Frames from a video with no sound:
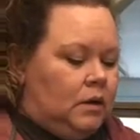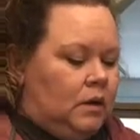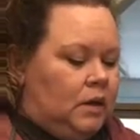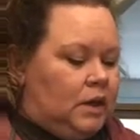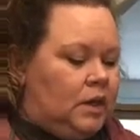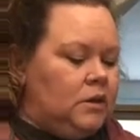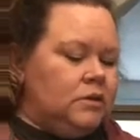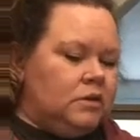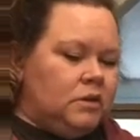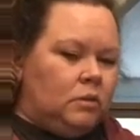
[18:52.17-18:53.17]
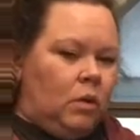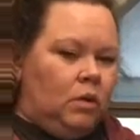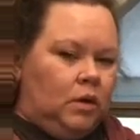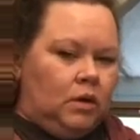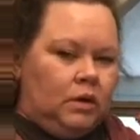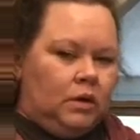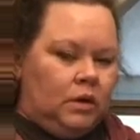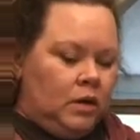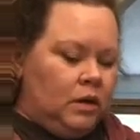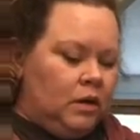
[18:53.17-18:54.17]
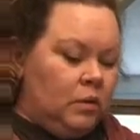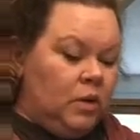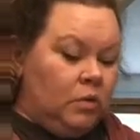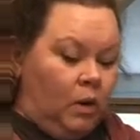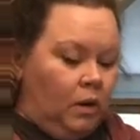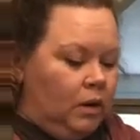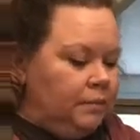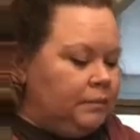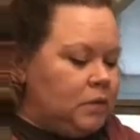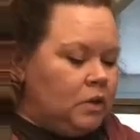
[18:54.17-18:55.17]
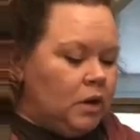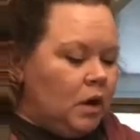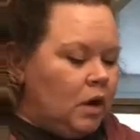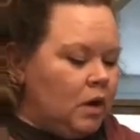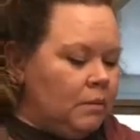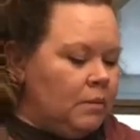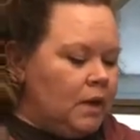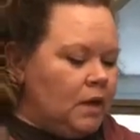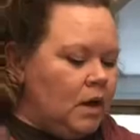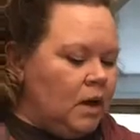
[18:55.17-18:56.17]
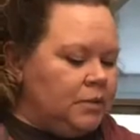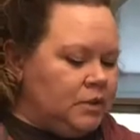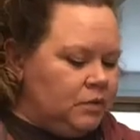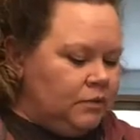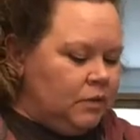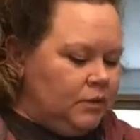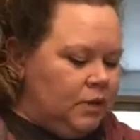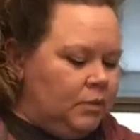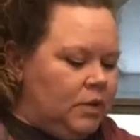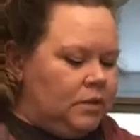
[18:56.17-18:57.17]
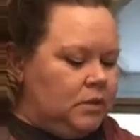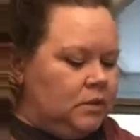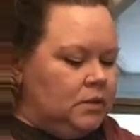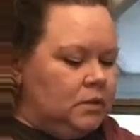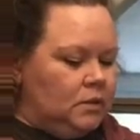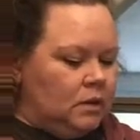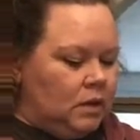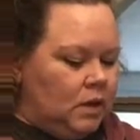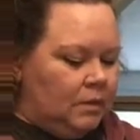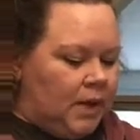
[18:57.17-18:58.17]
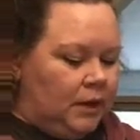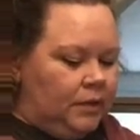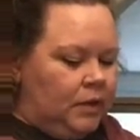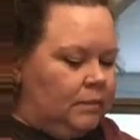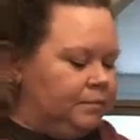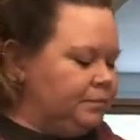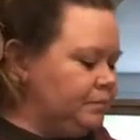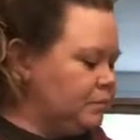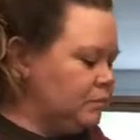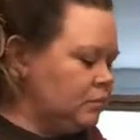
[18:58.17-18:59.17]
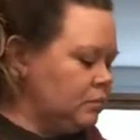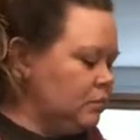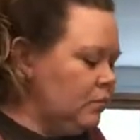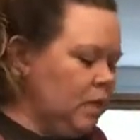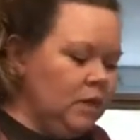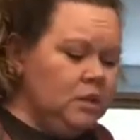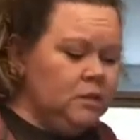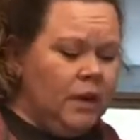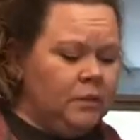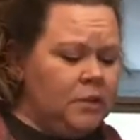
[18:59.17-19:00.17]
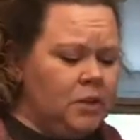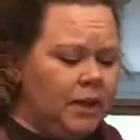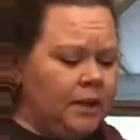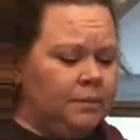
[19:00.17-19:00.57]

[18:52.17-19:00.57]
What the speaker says: He uses a roller, like a wooden roller. So there are many options for finger presses out there. Just find what you like.